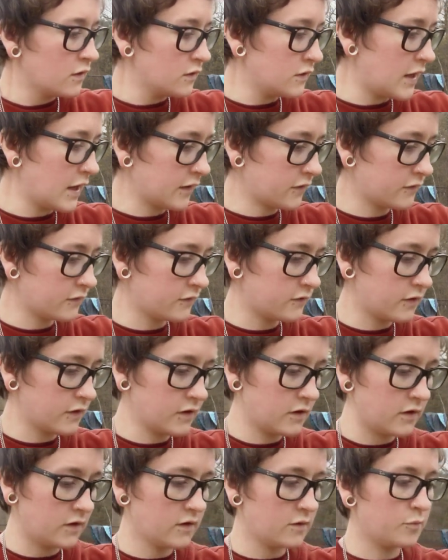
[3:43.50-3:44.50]
Next,
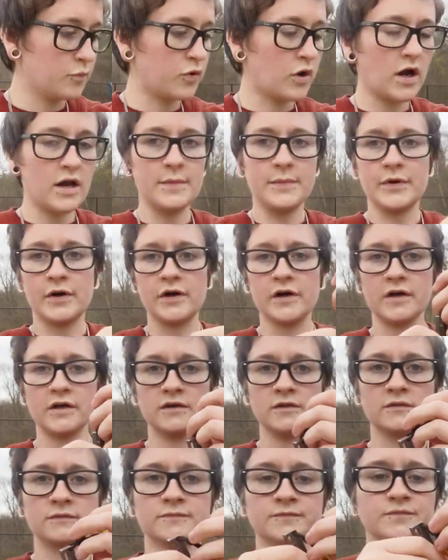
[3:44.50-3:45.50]
pry bar
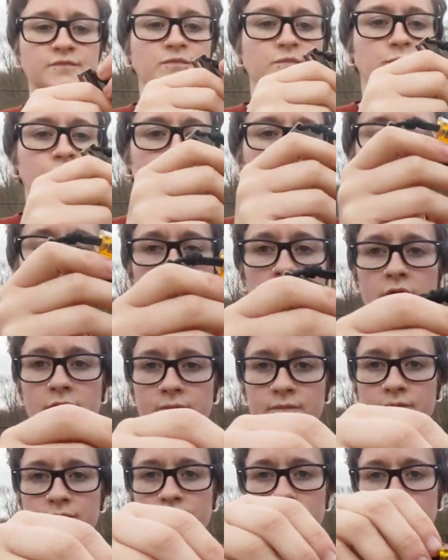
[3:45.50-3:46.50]

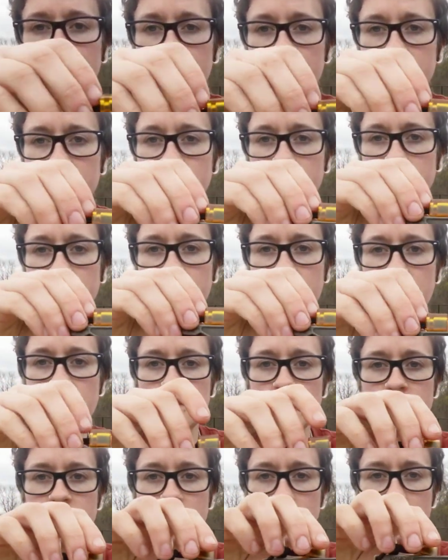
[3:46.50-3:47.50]
to
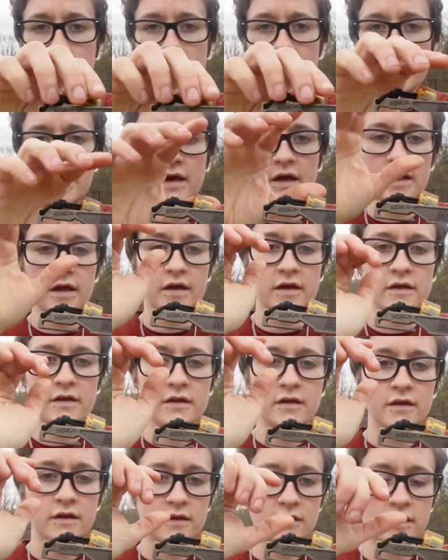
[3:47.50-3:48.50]
save my
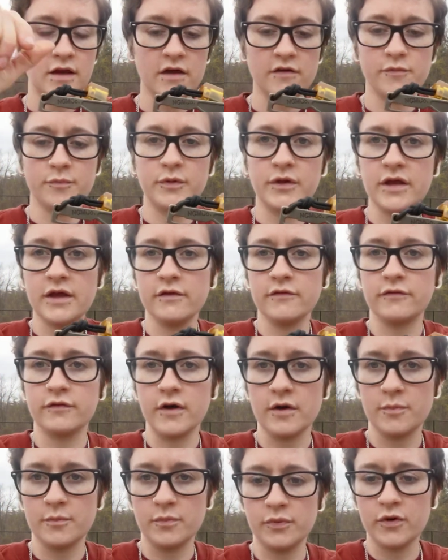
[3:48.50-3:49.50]
knife blade
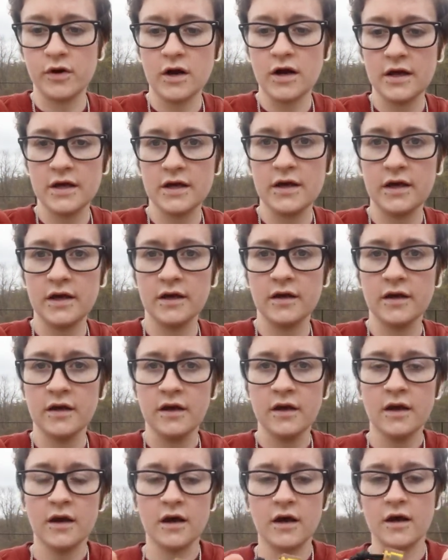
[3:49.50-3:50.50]
from prying.
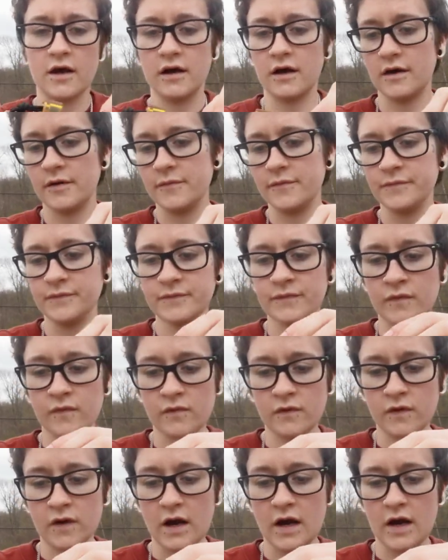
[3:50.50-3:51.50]
Um,
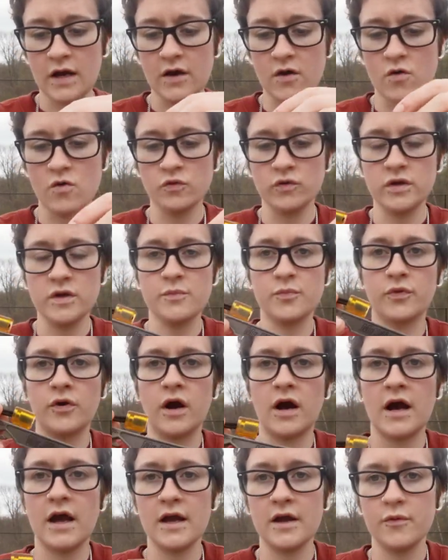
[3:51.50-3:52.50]
I only
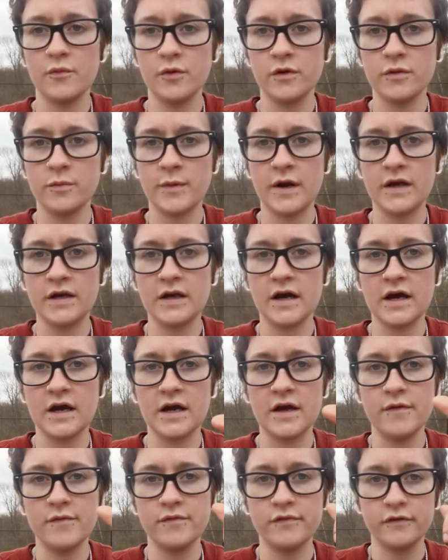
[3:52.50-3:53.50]
pry with my
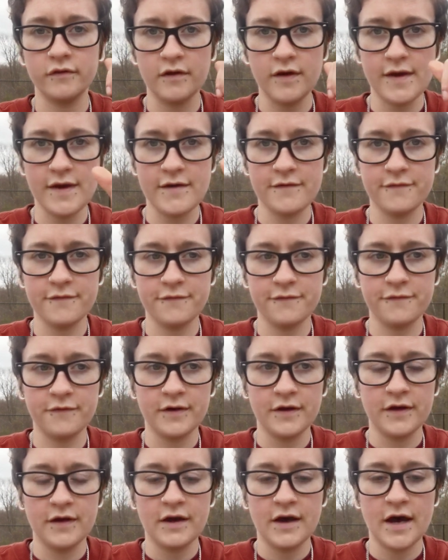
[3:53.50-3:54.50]
knives if
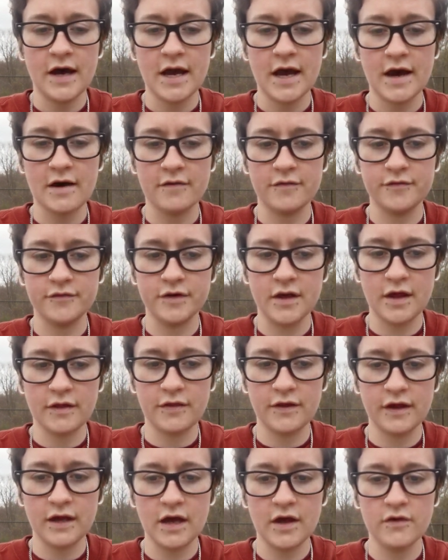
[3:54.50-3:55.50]
I have
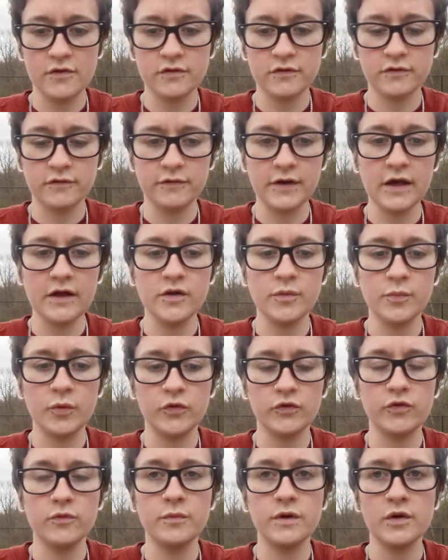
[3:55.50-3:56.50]
nothing else
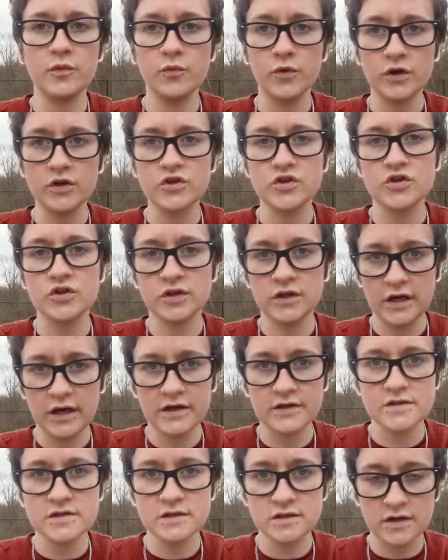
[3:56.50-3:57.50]
available to me, which
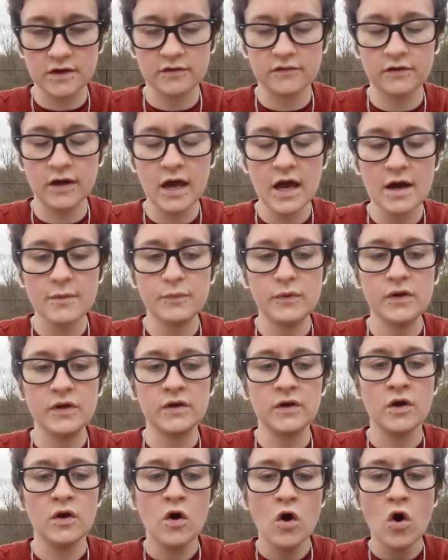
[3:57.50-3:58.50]
yes, does
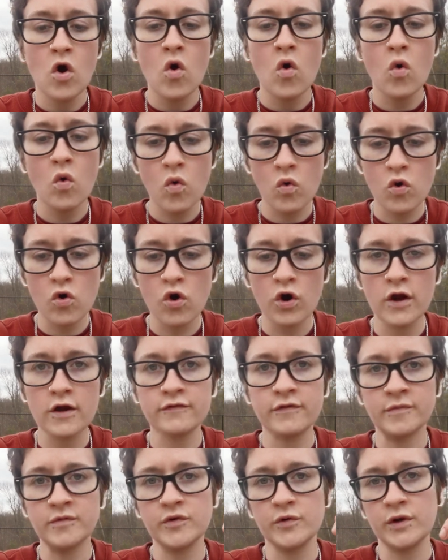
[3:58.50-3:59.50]
happen, or
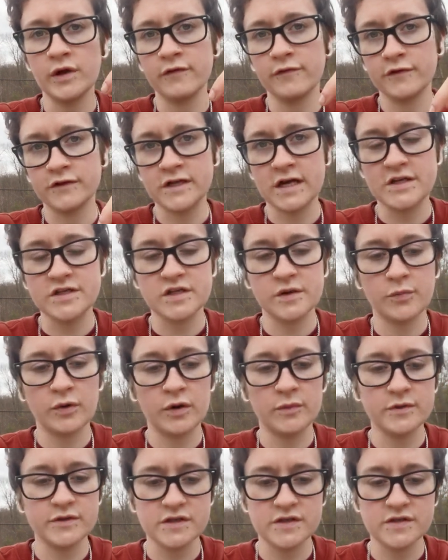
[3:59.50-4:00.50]
if I'm doing it for testing
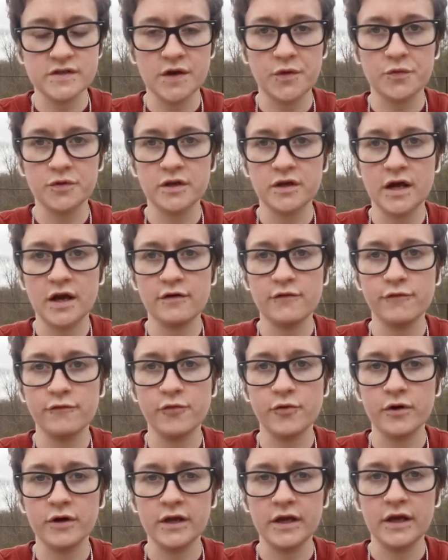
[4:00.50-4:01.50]
purposes like with the
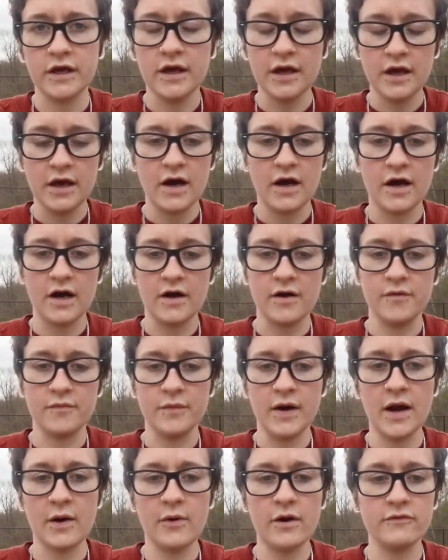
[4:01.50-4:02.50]
940.
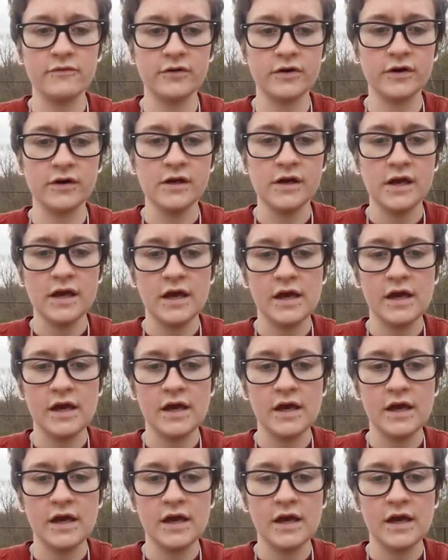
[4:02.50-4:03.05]
Um, however,